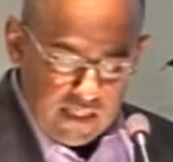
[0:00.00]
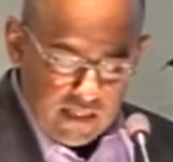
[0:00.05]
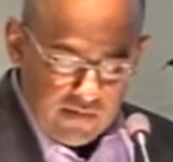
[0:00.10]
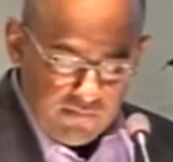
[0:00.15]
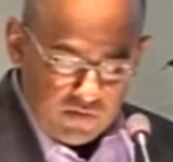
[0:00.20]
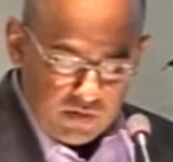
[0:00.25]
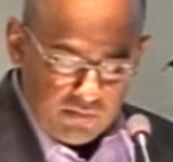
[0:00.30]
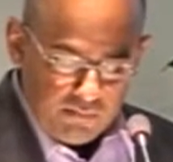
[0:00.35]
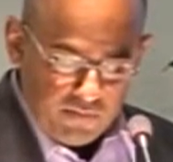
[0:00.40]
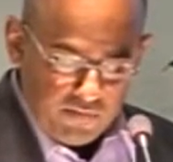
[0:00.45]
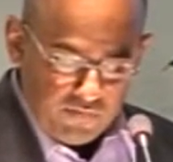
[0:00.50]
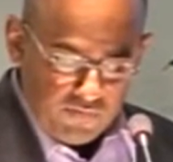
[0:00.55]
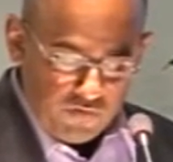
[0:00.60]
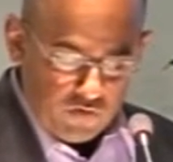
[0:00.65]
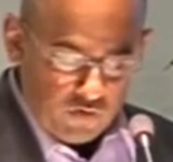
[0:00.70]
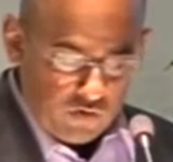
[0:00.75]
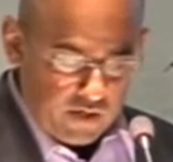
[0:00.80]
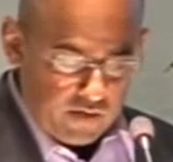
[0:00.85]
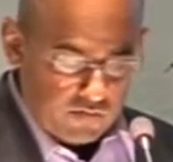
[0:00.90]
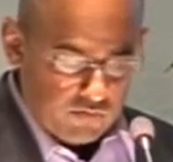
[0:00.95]
even
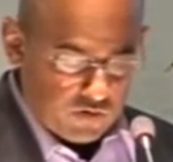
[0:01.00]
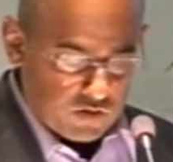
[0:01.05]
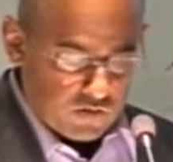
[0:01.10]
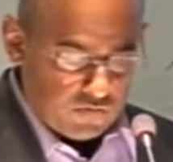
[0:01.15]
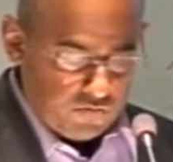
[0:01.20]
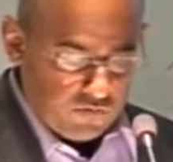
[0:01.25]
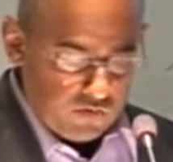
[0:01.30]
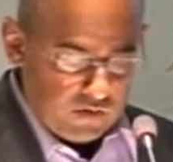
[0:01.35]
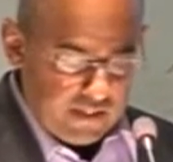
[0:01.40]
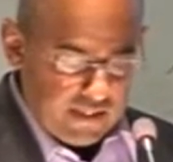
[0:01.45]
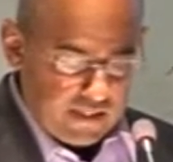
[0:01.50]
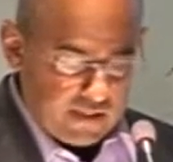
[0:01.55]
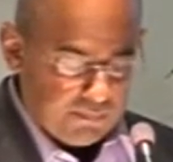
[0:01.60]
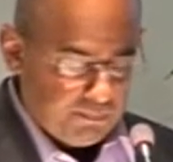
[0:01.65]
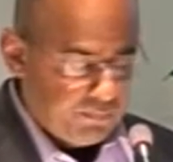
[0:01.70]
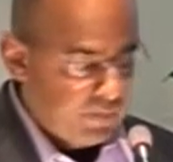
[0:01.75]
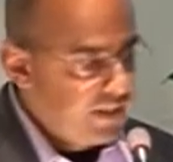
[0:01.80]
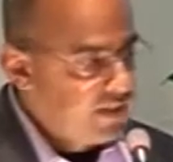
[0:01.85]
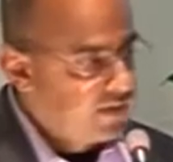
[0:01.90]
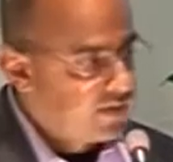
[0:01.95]
before it was fully
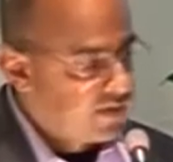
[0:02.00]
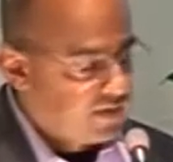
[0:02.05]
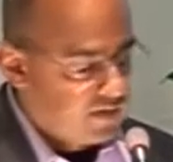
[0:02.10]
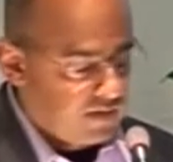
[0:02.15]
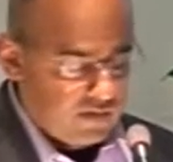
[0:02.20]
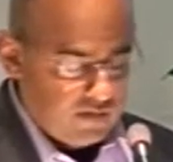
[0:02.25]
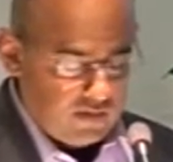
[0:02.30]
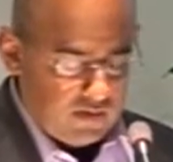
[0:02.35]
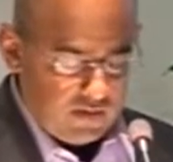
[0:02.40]
completed